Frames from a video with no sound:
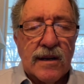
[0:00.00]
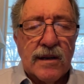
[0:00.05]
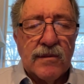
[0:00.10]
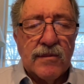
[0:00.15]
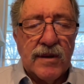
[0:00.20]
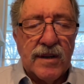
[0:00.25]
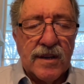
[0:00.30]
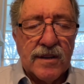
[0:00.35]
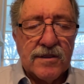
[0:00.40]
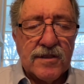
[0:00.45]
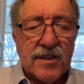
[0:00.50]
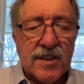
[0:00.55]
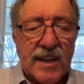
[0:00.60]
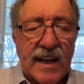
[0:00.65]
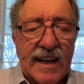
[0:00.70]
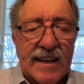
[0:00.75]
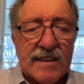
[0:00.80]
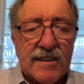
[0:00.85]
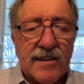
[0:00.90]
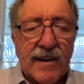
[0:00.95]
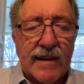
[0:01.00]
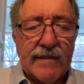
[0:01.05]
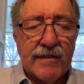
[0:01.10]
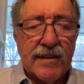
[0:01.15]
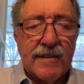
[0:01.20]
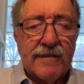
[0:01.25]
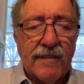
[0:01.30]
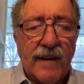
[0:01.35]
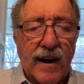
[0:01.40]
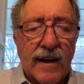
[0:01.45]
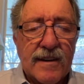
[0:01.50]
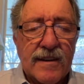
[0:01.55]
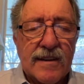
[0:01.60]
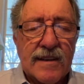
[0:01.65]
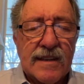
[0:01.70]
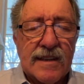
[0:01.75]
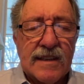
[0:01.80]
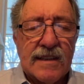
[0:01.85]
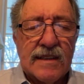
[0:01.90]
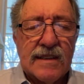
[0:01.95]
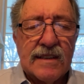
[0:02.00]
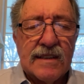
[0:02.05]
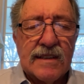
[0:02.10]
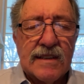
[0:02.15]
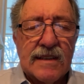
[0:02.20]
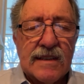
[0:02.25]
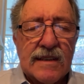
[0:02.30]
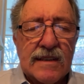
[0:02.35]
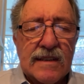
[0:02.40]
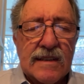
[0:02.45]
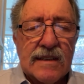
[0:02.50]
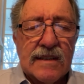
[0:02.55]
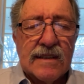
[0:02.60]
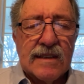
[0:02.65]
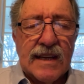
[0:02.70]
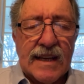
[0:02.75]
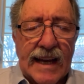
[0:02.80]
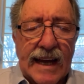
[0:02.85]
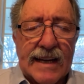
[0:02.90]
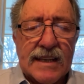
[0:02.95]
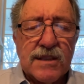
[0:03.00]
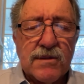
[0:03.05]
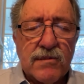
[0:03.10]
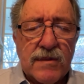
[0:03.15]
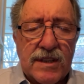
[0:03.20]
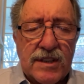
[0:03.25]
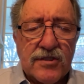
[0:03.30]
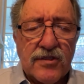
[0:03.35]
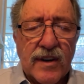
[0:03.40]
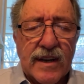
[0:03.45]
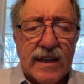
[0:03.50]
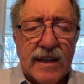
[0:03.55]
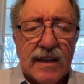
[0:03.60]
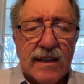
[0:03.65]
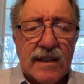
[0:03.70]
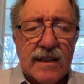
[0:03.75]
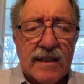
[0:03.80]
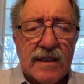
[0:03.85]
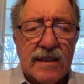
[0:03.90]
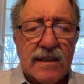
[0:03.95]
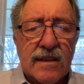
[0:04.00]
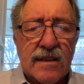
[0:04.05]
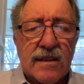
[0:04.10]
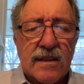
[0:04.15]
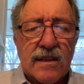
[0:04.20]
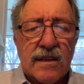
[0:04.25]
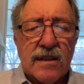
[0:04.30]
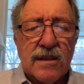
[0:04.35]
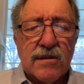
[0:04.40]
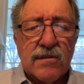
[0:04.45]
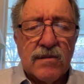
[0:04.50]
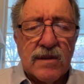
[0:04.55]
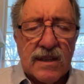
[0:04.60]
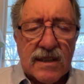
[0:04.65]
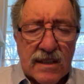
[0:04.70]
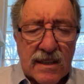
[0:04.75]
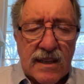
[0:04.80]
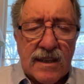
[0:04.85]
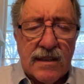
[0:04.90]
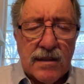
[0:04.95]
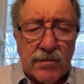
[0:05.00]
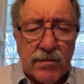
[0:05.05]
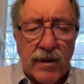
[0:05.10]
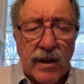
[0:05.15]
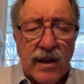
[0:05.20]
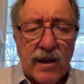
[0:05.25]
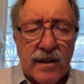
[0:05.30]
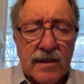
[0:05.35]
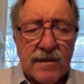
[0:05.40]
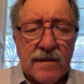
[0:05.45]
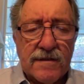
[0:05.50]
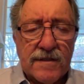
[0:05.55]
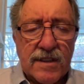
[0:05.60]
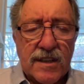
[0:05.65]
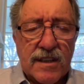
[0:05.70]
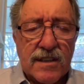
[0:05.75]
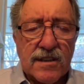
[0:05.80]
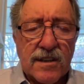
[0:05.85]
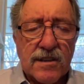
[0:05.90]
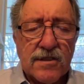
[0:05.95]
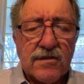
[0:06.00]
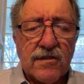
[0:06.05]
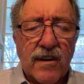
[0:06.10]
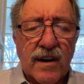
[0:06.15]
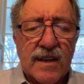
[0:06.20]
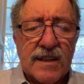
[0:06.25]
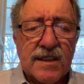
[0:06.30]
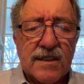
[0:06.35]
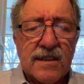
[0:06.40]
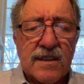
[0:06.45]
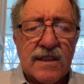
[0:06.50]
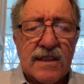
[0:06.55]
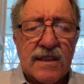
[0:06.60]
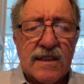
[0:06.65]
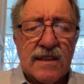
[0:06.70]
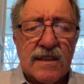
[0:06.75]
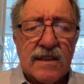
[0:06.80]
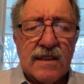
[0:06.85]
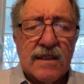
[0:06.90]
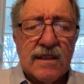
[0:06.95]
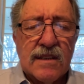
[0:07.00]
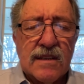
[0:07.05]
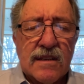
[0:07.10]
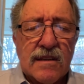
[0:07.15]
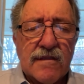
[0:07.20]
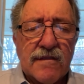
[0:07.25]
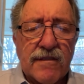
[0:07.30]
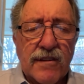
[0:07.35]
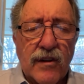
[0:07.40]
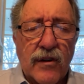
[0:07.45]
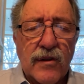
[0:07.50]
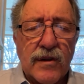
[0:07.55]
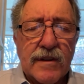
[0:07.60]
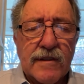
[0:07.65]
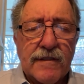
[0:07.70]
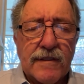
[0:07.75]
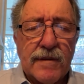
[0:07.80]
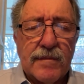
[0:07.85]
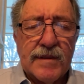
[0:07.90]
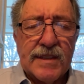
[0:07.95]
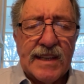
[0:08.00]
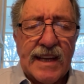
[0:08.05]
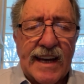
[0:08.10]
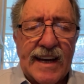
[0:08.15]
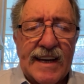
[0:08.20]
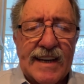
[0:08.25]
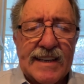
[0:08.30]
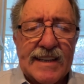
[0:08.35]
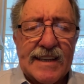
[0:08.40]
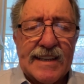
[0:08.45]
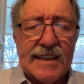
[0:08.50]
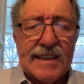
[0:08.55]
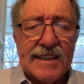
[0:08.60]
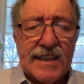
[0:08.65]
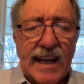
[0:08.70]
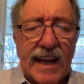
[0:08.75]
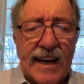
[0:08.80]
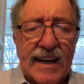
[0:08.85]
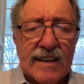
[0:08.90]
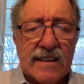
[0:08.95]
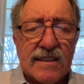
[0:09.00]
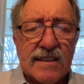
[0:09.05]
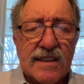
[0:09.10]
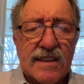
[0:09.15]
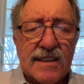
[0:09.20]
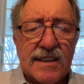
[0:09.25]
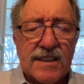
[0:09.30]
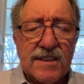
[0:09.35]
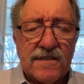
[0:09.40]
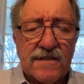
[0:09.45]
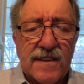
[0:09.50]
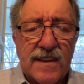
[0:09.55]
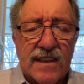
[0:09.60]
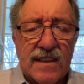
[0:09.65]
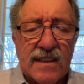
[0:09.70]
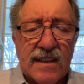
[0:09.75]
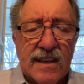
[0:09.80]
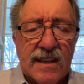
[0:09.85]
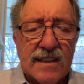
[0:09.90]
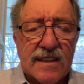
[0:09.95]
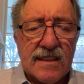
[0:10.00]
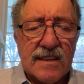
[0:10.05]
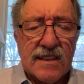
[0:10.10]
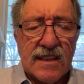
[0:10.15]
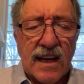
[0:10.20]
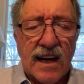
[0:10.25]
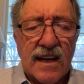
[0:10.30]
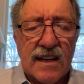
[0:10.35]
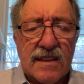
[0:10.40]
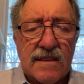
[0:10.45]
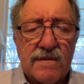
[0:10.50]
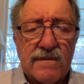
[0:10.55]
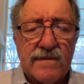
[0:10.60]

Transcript: We understand, dear Heavenly Father, that as we drink, we see the blood of Jesus Christ flowing from His head and His hands and His feet and His side.